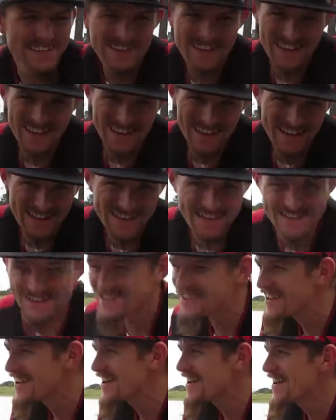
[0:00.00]

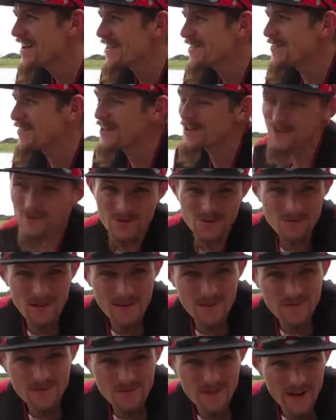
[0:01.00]
yes. This was
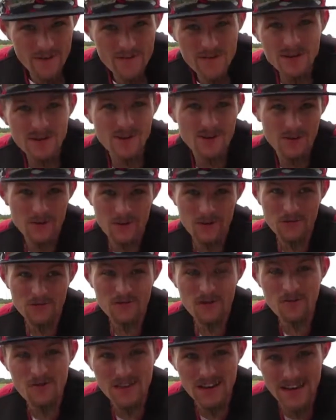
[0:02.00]
my favorite lure
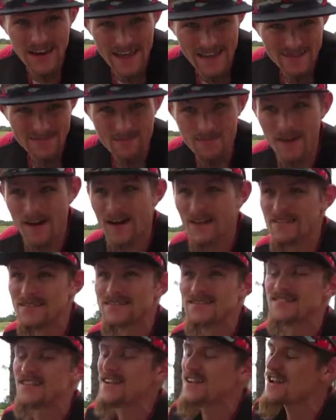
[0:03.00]
from the last
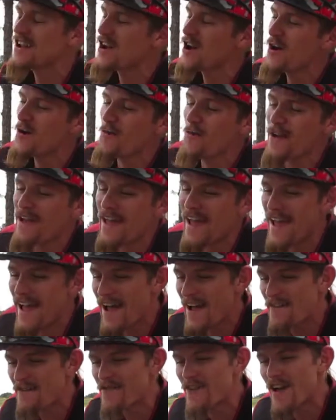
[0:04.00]
box. We
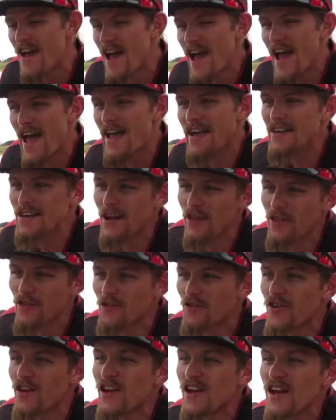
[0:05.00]
have
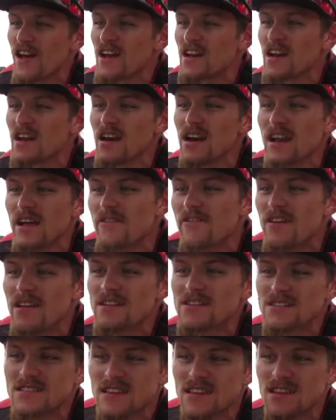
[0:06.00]
another
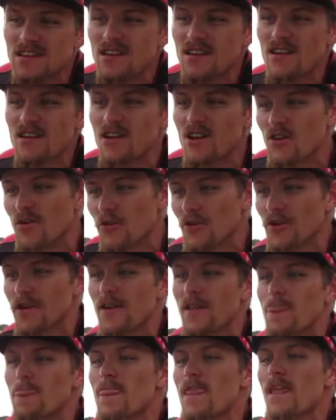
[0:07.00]
Livingston lure.
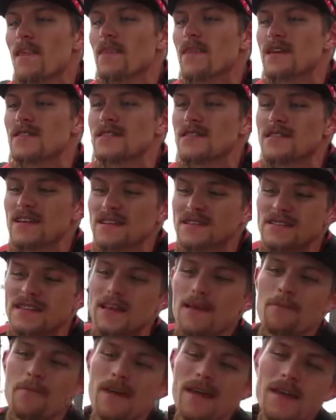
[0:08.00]
This is a
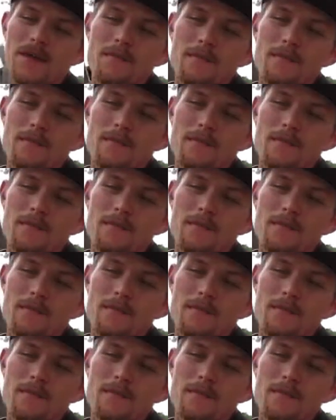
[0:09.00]
Deep